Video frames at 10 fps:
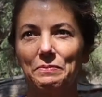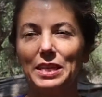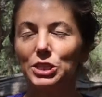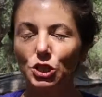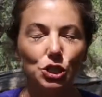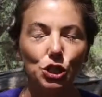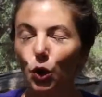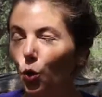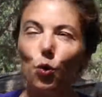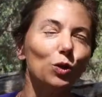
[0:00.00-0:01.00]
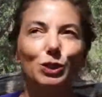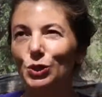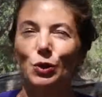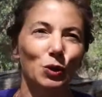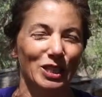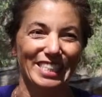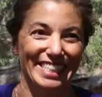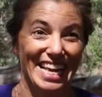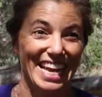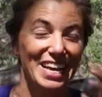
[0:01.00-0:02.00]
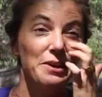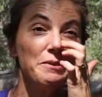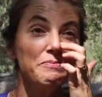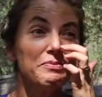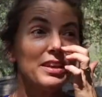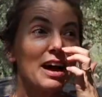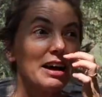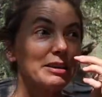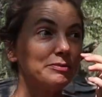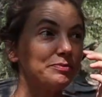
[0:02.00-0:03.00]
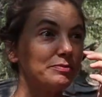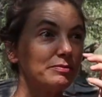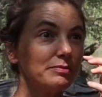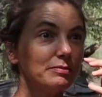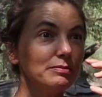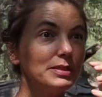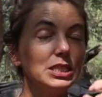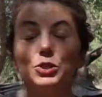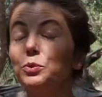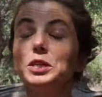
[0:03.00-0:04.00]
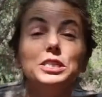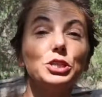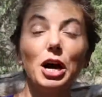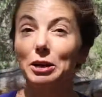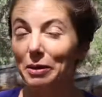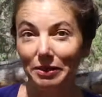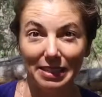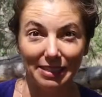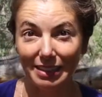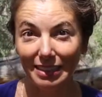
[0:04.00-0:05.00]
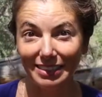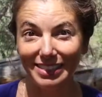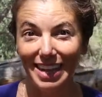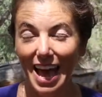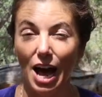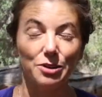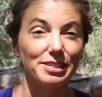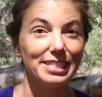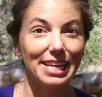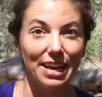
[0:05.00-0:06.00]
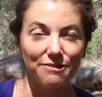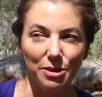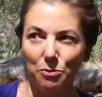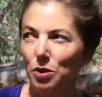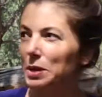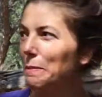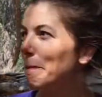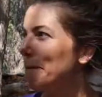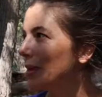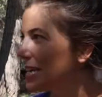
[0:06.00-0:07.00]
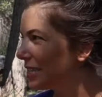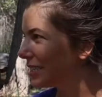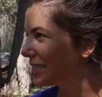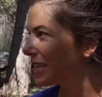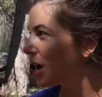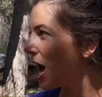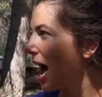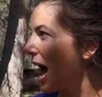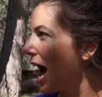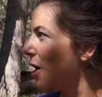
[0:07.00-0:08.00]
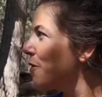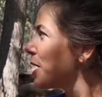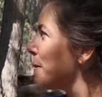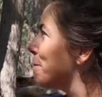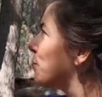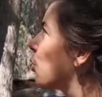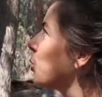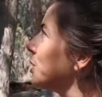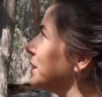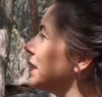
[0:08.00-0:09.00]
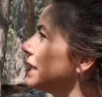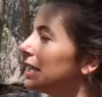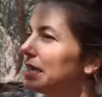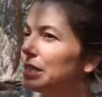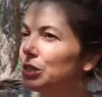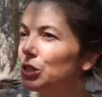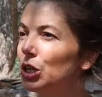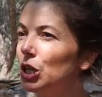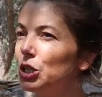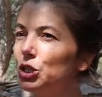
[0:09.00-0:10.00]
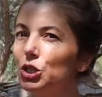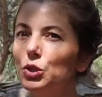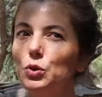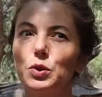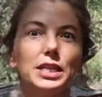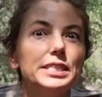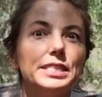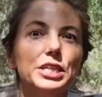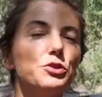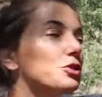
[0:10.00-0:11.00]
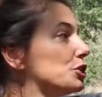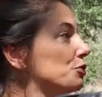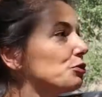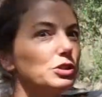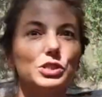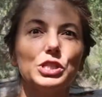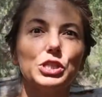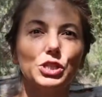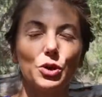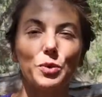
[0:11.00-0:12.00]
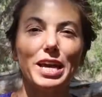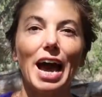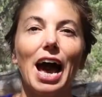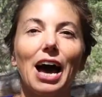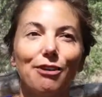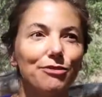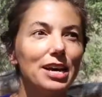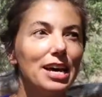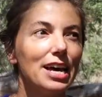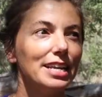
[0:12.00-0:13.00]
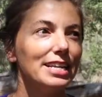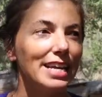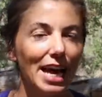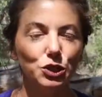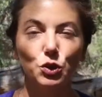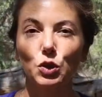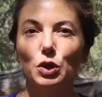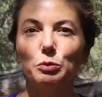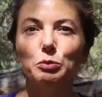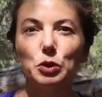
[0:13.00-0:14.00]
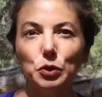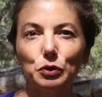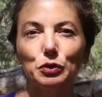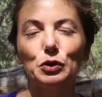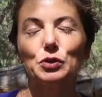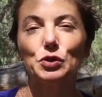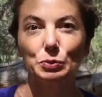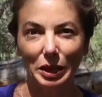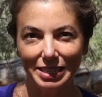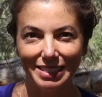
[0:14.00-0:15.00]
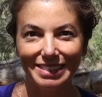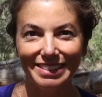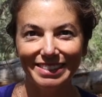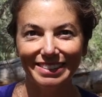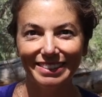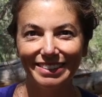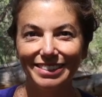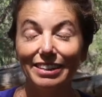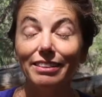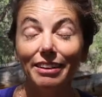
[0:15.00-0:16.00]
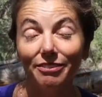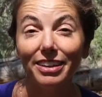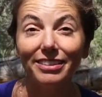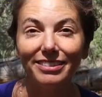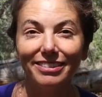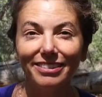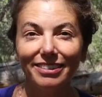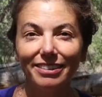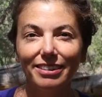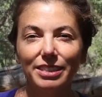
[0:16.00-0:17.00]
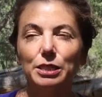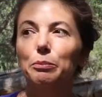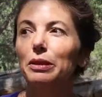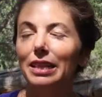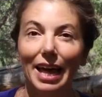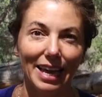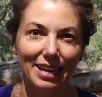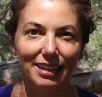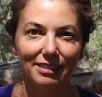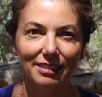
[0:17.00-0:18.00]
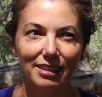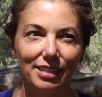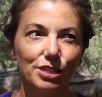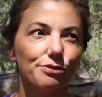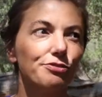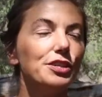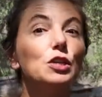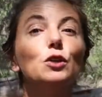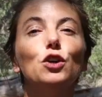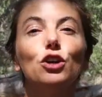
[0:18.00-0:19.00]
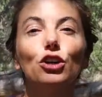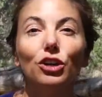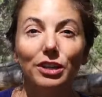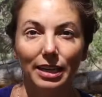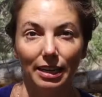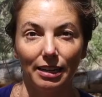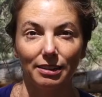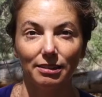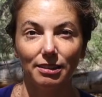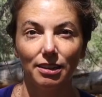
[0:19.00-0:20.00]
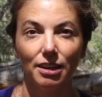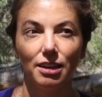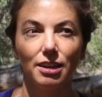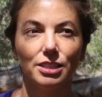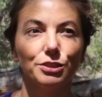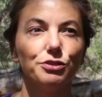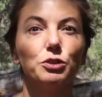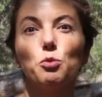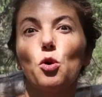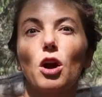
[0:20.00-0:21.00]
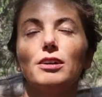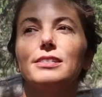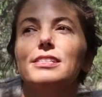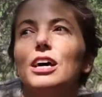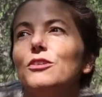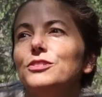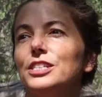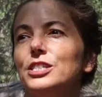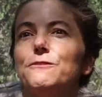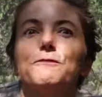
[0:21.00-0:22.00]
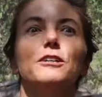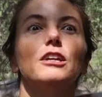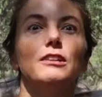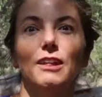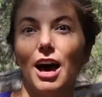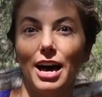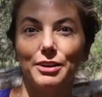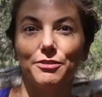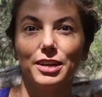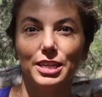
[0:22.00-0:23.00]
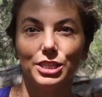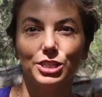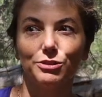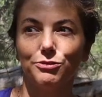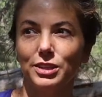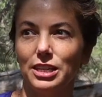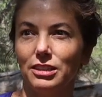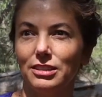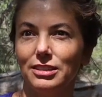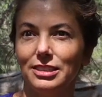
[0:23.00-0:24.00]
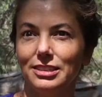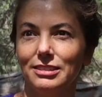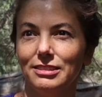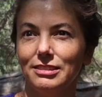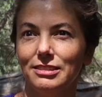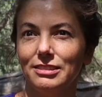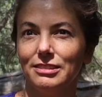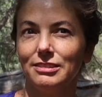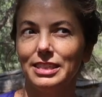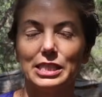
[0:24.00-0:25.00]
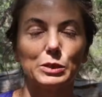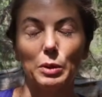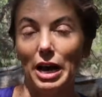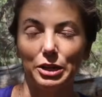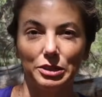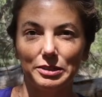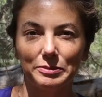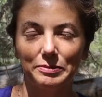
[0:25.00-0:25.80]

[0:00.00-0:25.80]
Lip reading: It's just the coolest thing. So we're going to talk about these things, how to save them, what it means, how important it is to continue the diversity so we have natural, beautiful spaces to live in, to play in, to feel good in, to feel more ourselves in, to feel alive, to feel inspired.